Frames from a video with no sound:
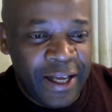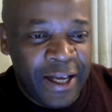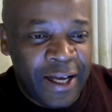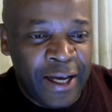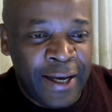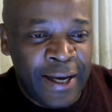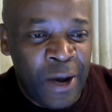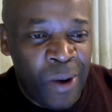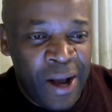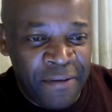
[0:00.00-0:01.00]

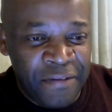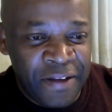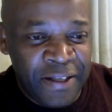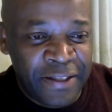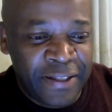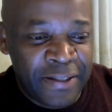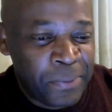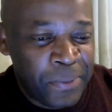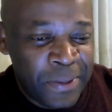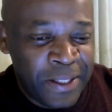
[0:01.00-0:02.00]
our
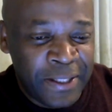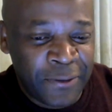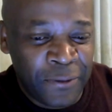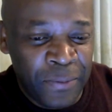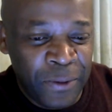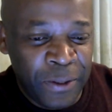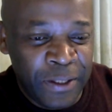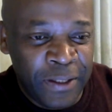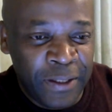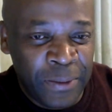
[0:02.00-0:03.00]
affairs within this
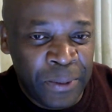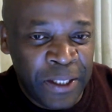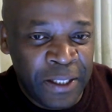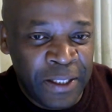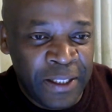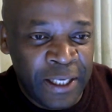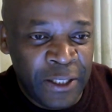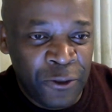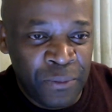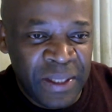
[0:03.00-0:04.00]
community, we
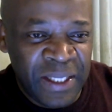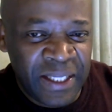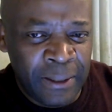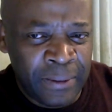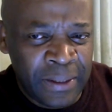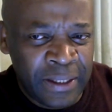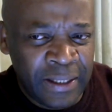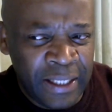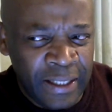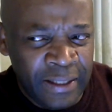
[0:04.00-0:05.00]
tend to miss out
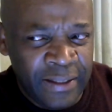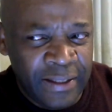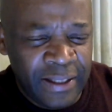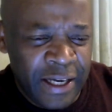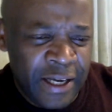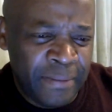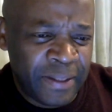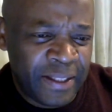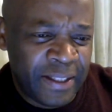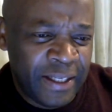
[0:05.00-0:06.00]
dates,
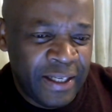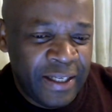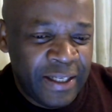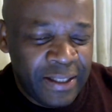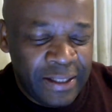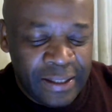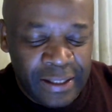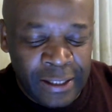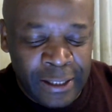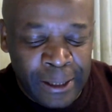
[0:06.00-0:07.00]
times,
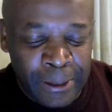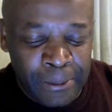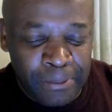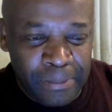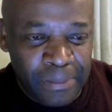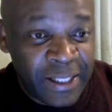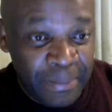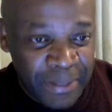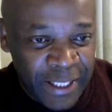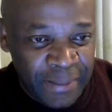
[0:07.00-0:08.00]

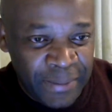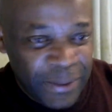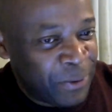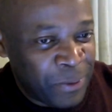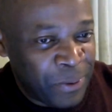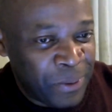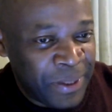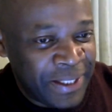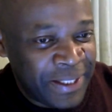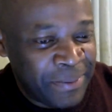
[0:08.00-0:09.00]
sometimes, not
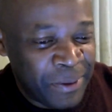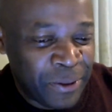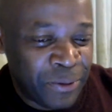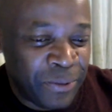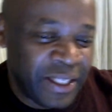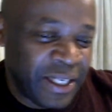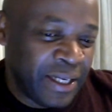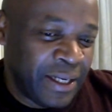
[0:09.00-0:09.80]
always, because we still